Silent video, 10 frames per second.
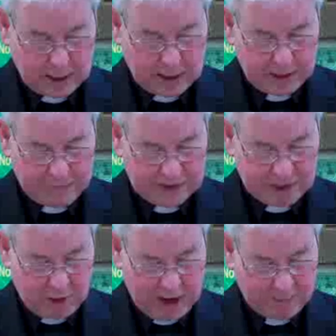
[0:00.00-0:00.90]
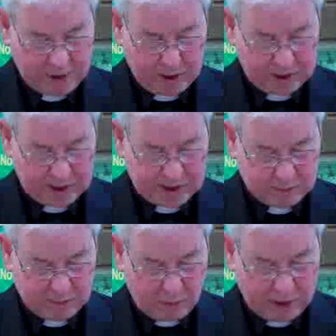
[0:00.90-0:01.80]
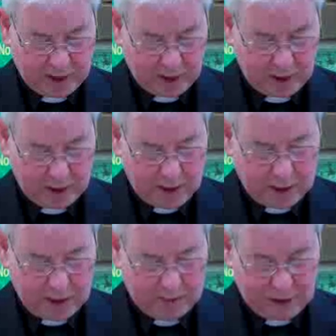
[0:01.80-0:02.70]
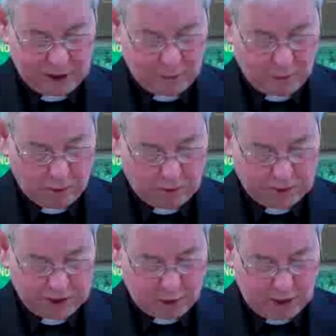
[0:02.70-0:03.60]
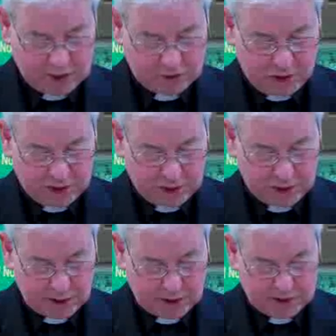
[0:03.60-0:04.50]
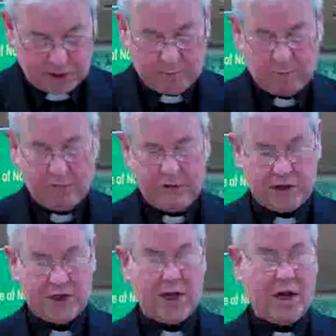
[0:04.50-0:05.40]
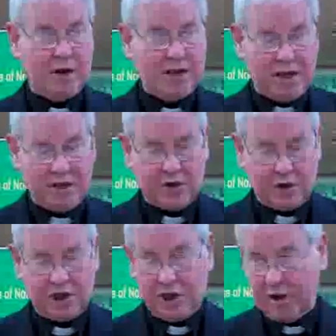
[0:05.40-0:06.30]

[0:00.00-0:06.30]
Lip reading: He felt so happy at Easter before leaving Littlemore that he quite dreaded some reverse. Now, isn't that astonishing?